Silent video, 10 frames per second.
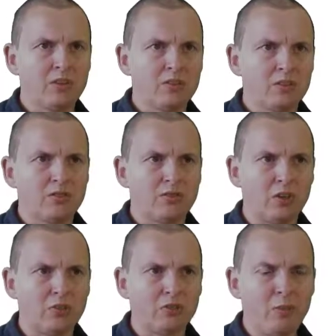
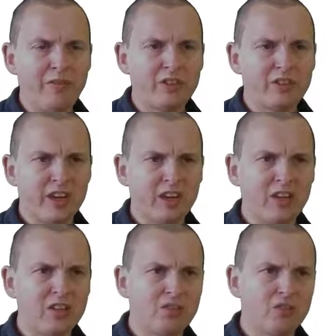For the wafer scale,
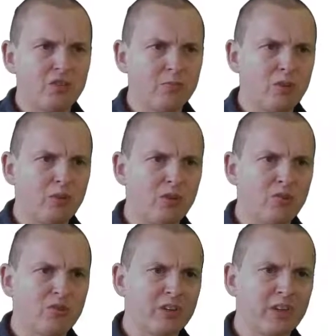let's assume that we
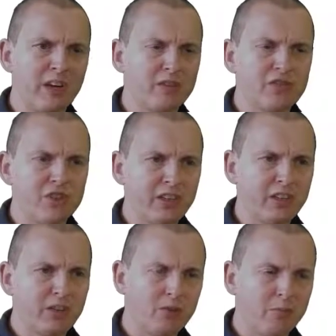use kind of
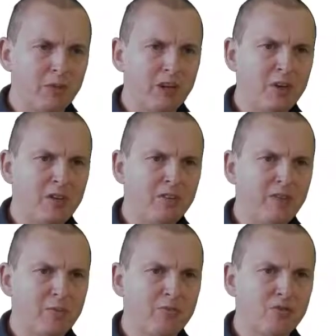generic 200mm
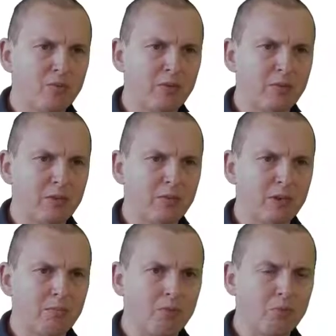fab, so
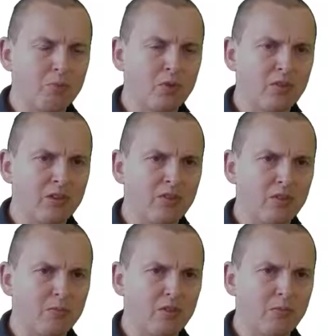we put in
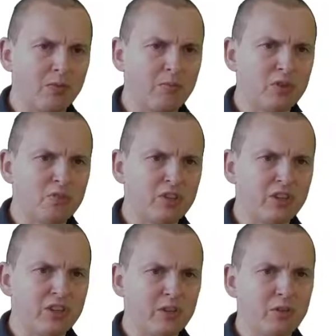some numbers which
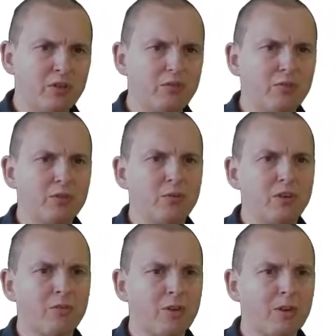are typical for
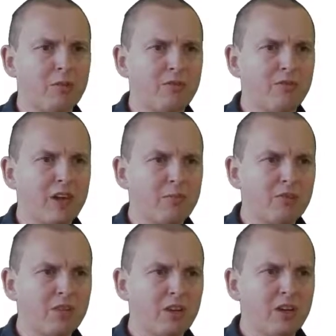200mm
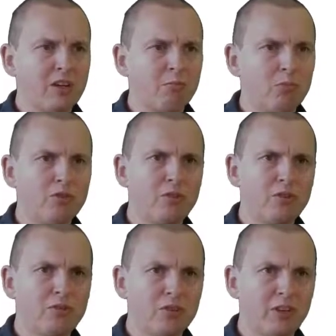fabs, both for the
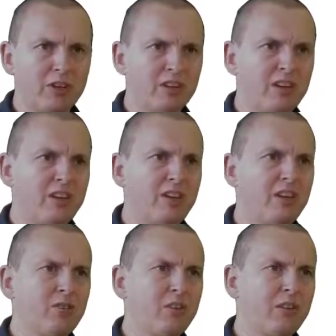photonics and the
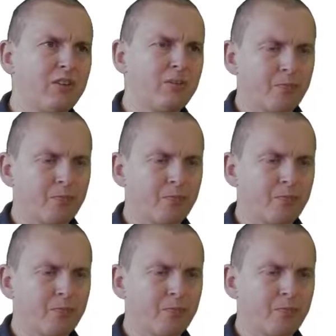electronics.